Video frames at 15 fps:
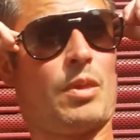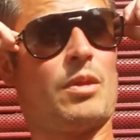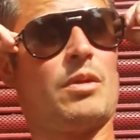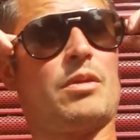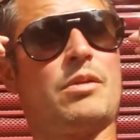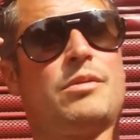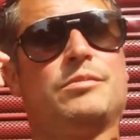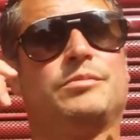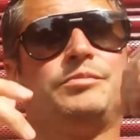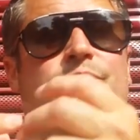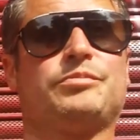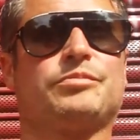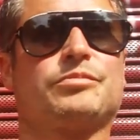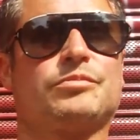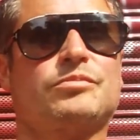question, pal.
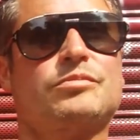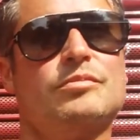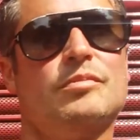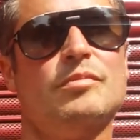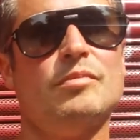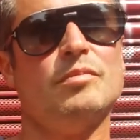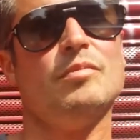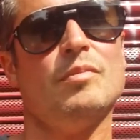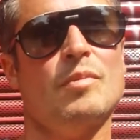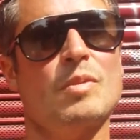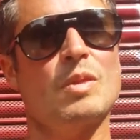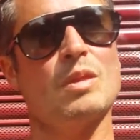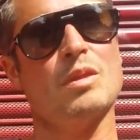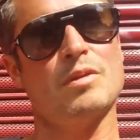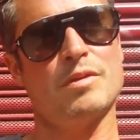If you could
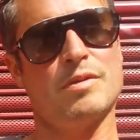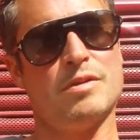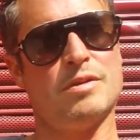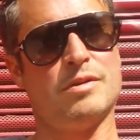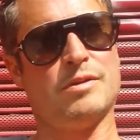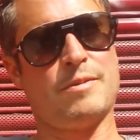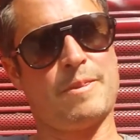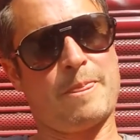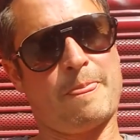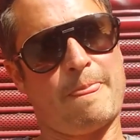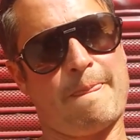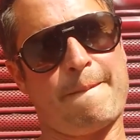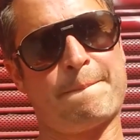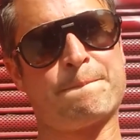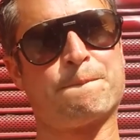run world snooker,
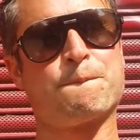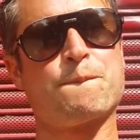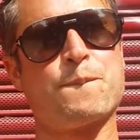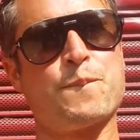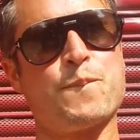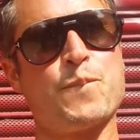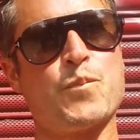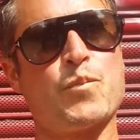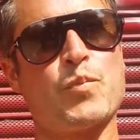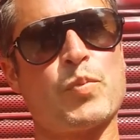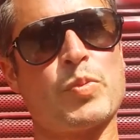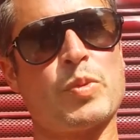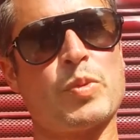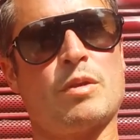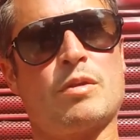what changes would you
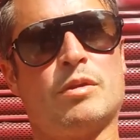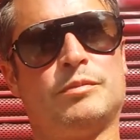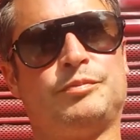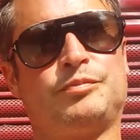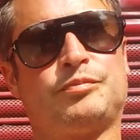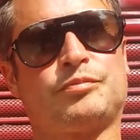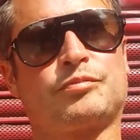make and why?